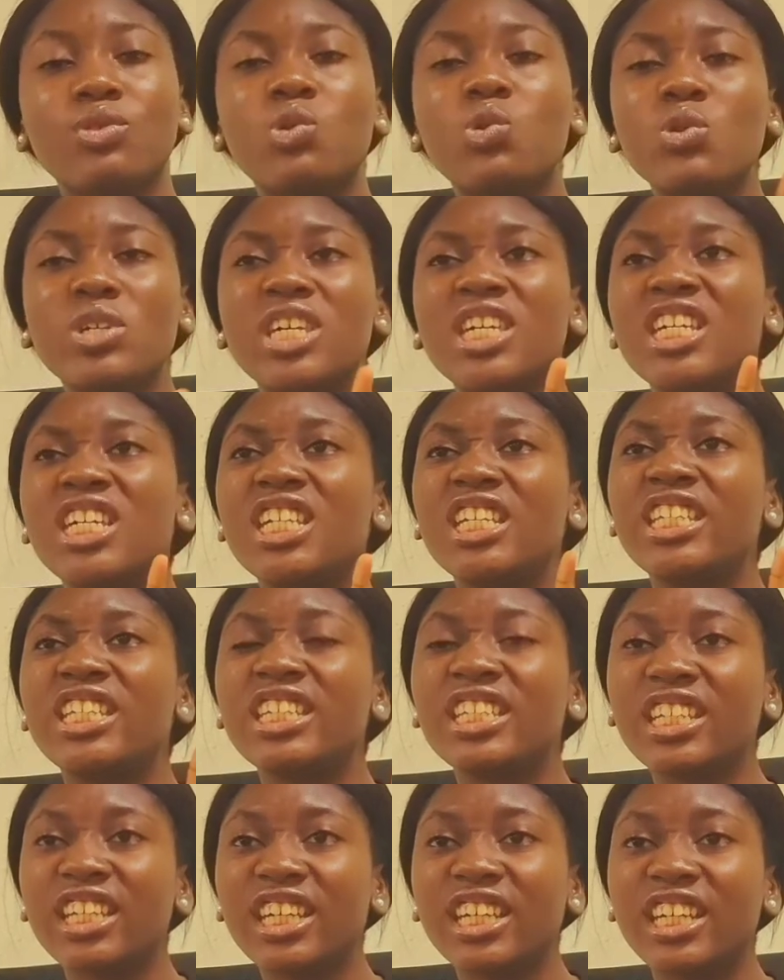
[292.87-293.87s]

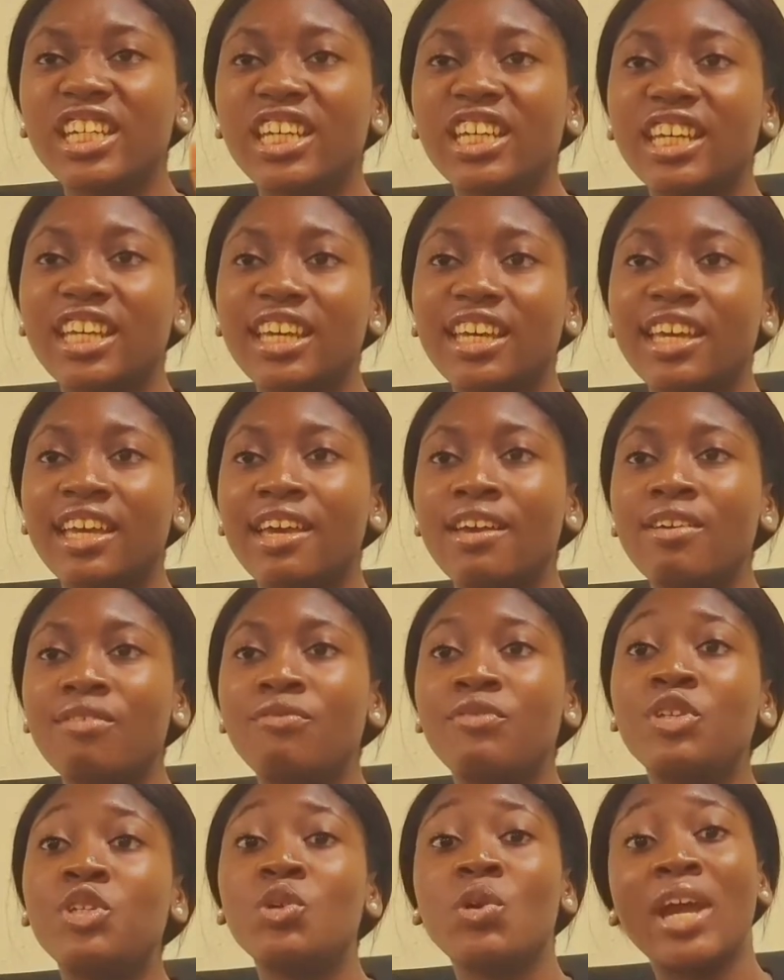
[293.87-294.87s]
cooking,
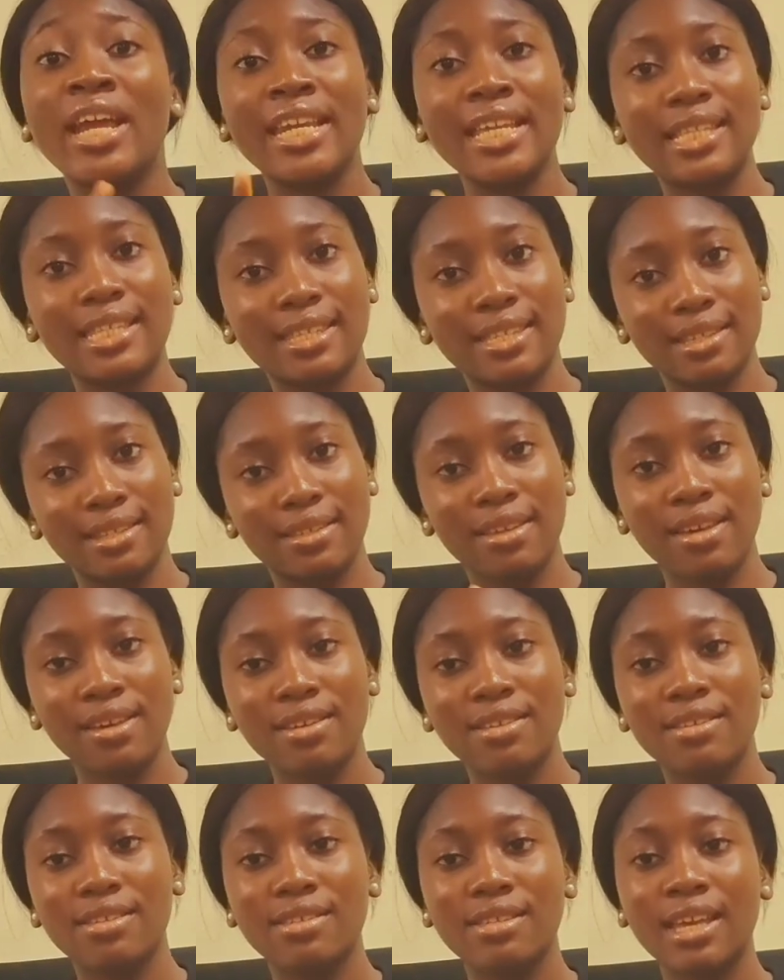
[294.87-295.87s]
video editing,
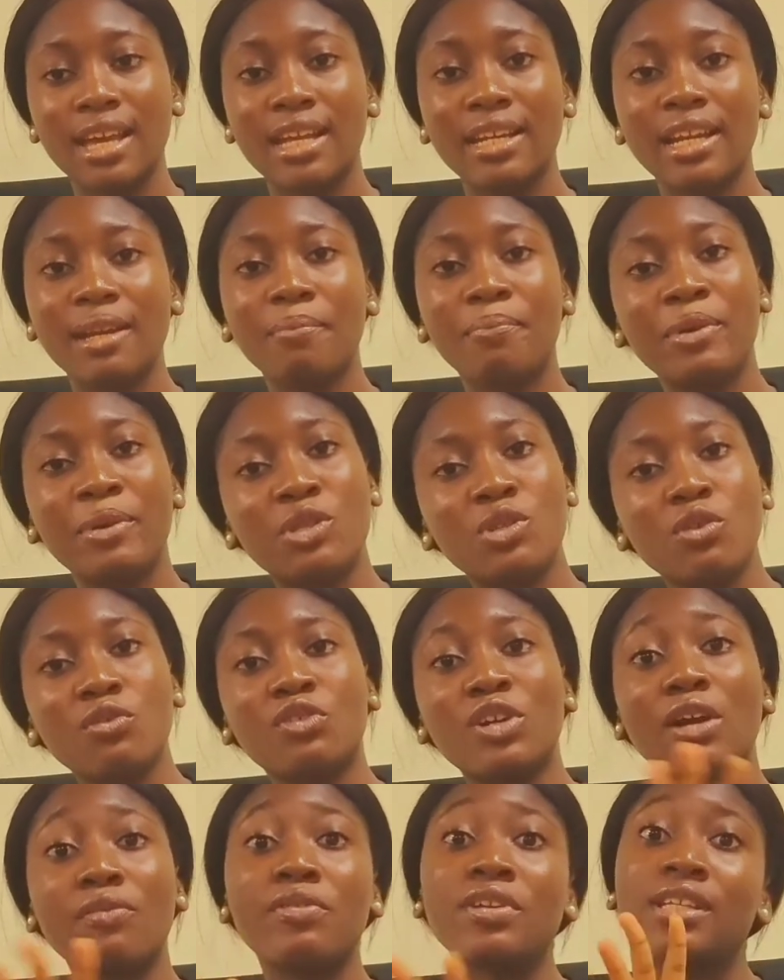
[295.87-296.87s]
yes, and a bit
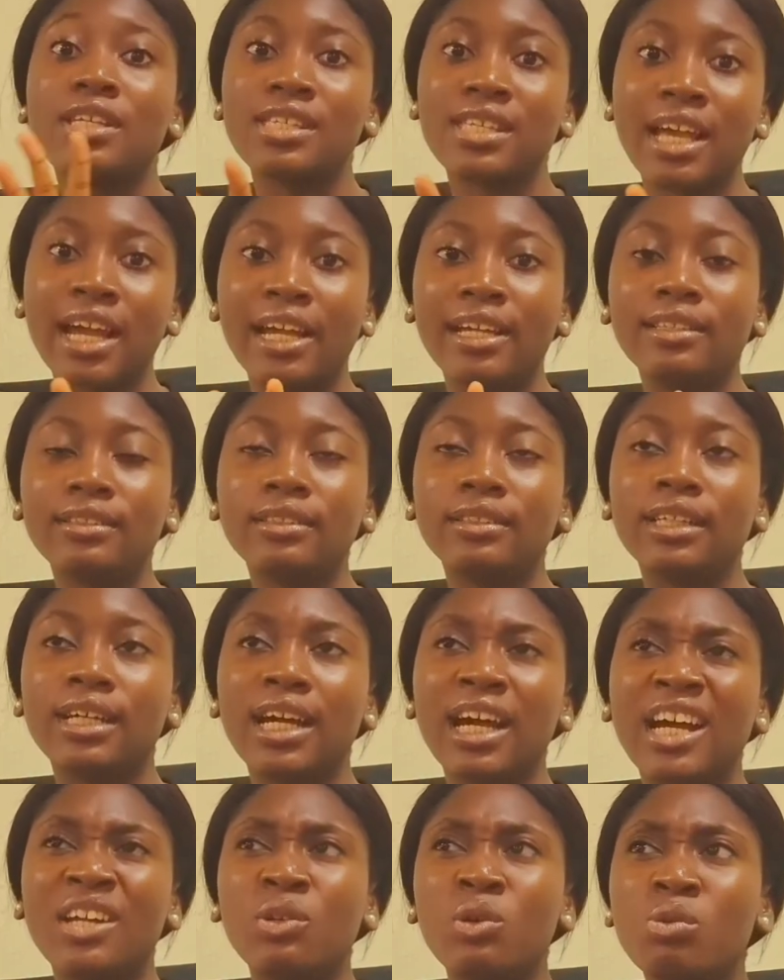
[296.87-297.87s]
of graphic design,
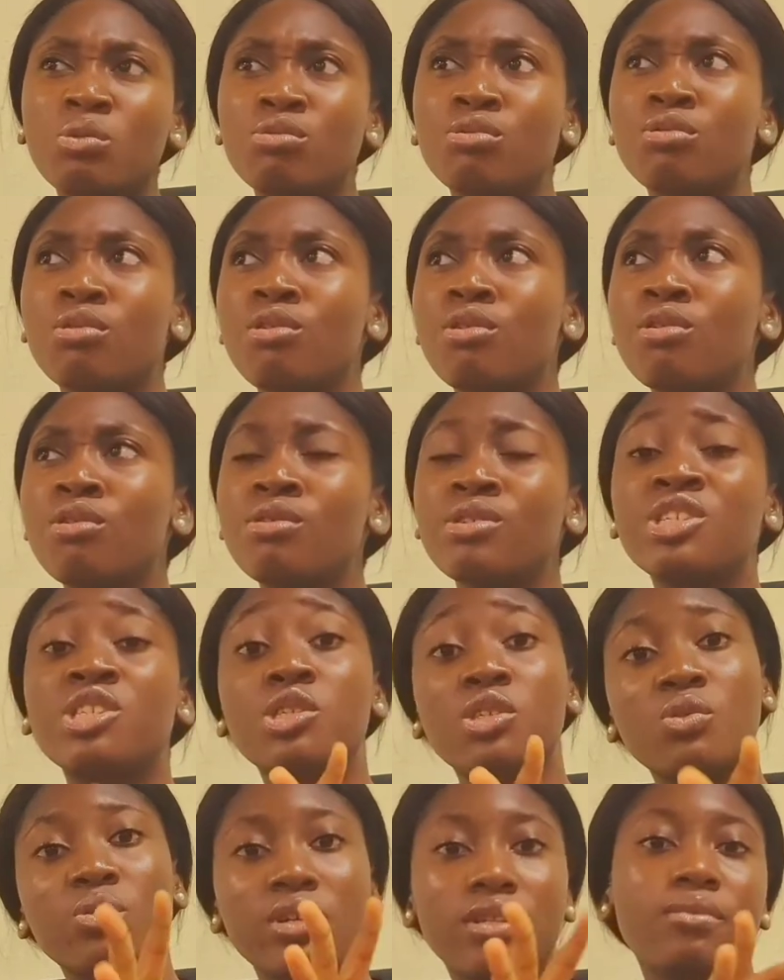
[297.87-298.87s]
and also
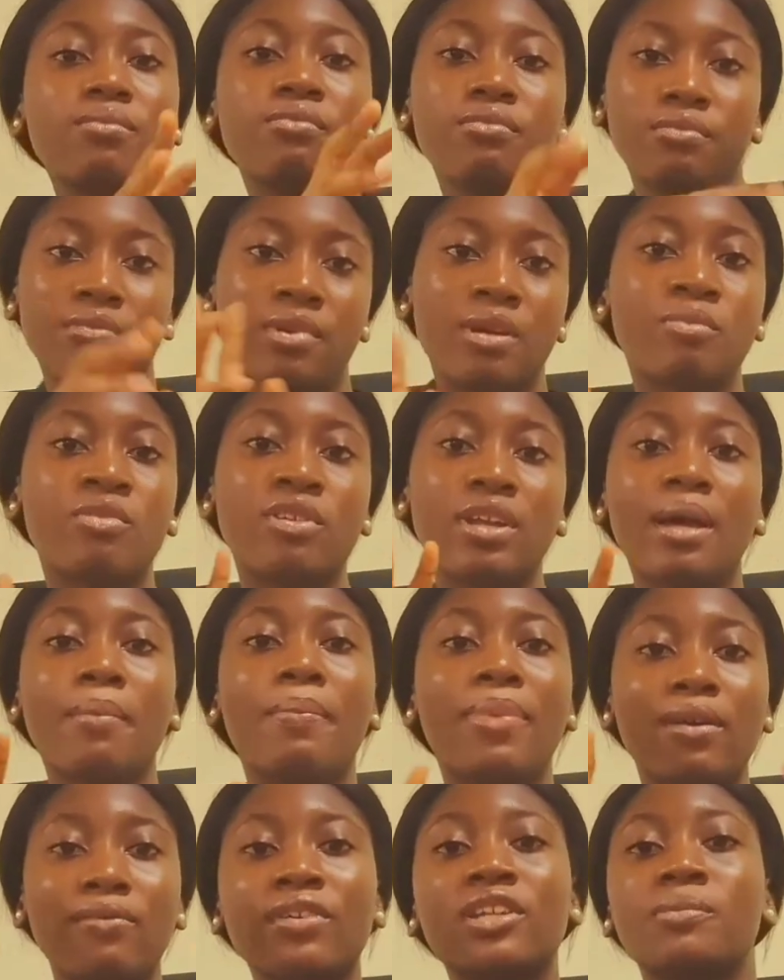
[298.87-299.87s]
sewing. I'm not
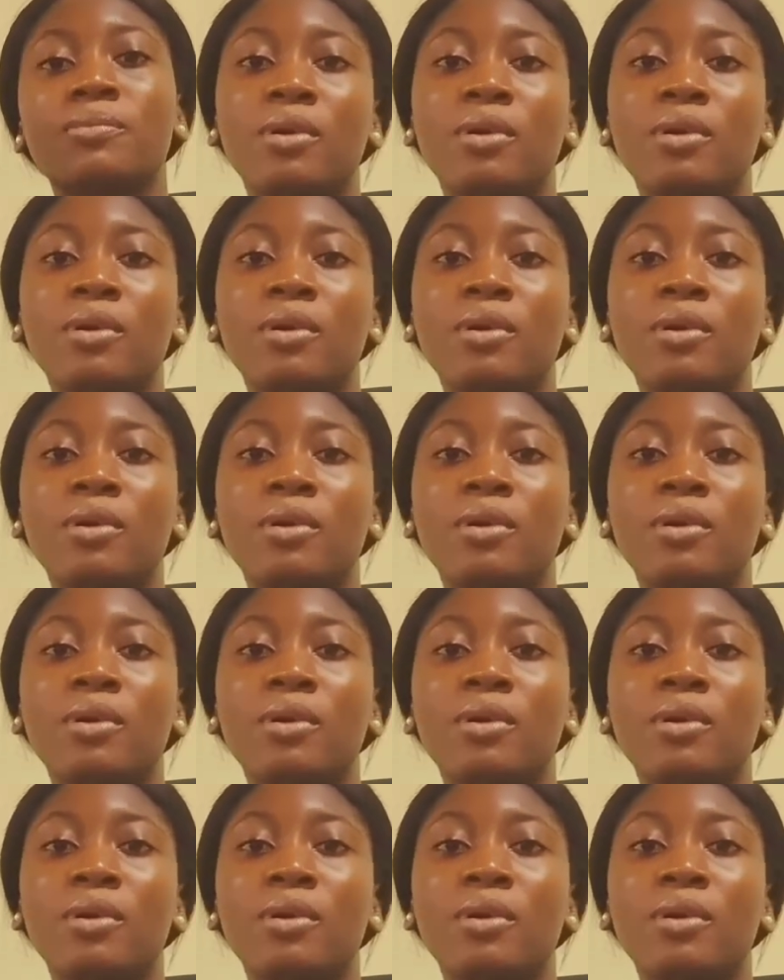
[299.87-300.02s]
that perfect.